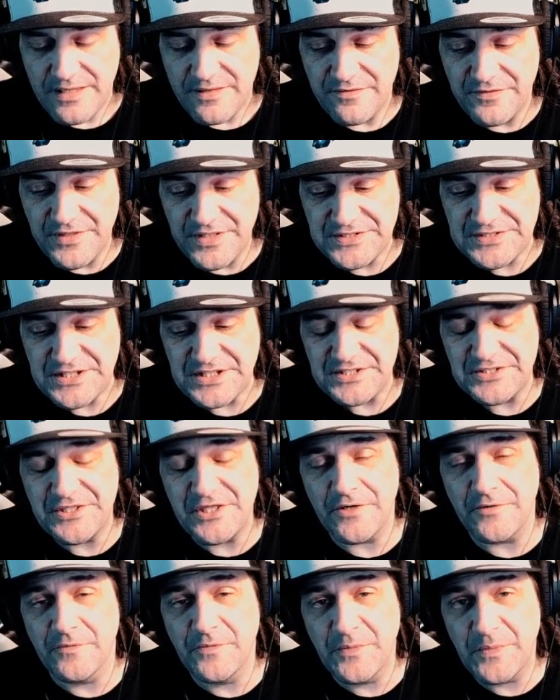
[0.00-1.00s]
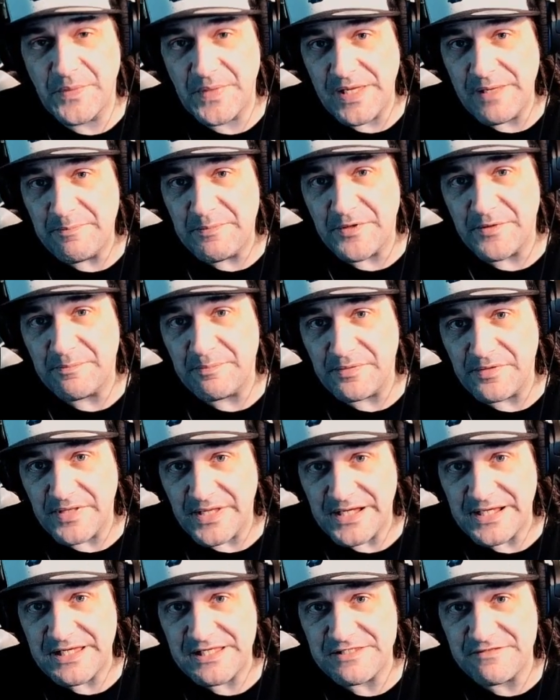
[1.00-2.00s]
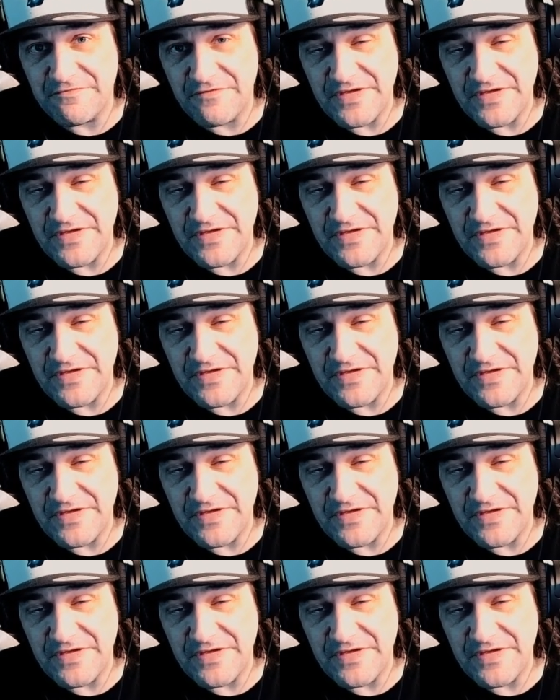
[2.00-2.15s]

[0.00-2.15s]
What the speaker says: This is the Reaper plugins